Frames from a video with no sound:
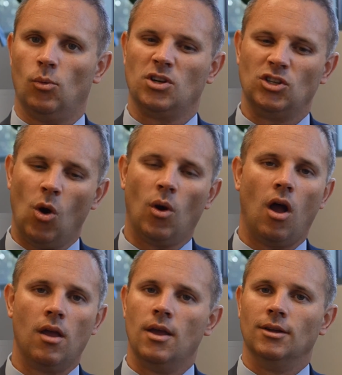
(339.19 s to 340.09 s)
which don't
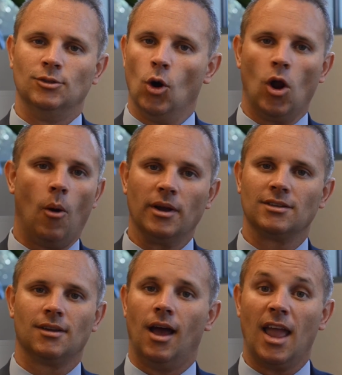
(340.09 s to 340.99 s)

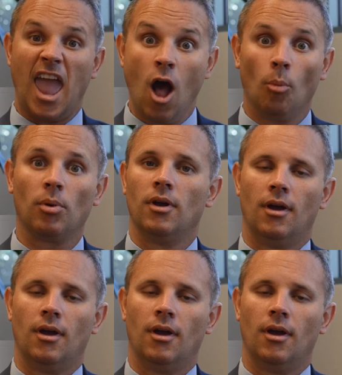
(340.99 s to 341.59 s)
always help